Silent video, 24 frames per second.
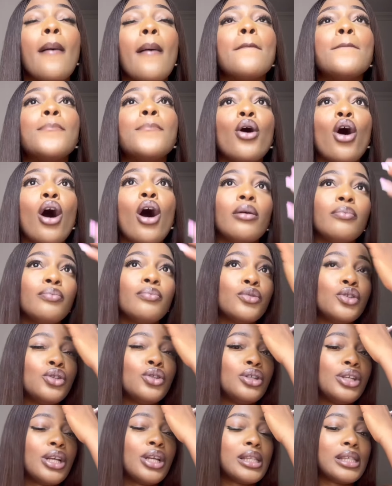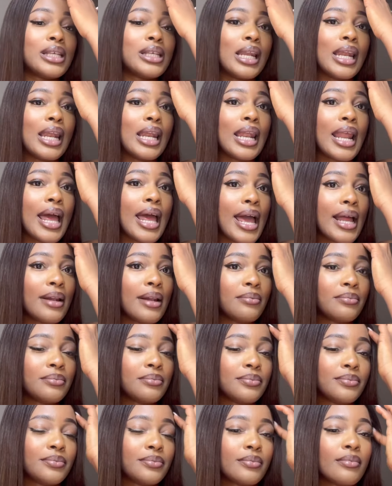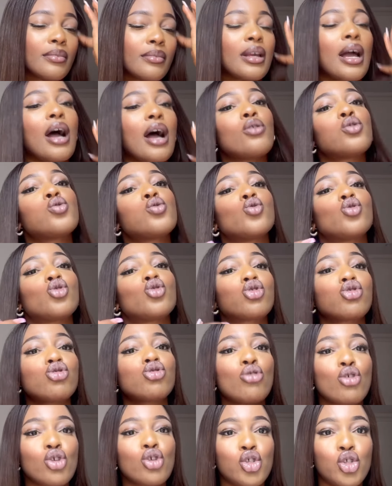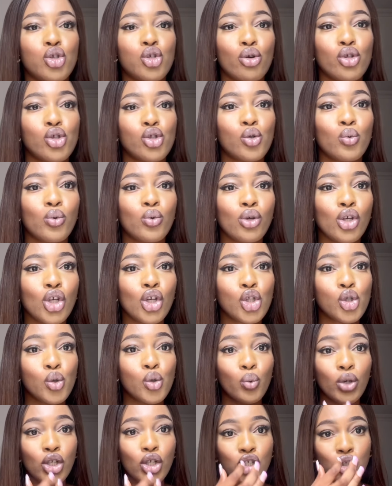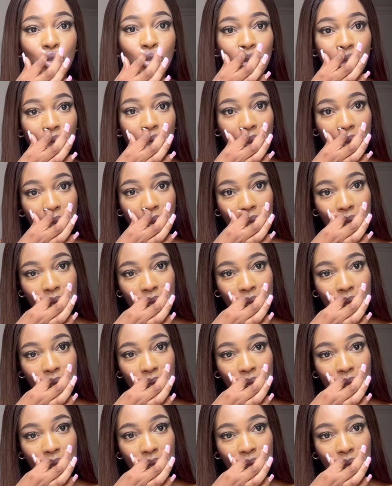But you need to learn how to trust your intuition.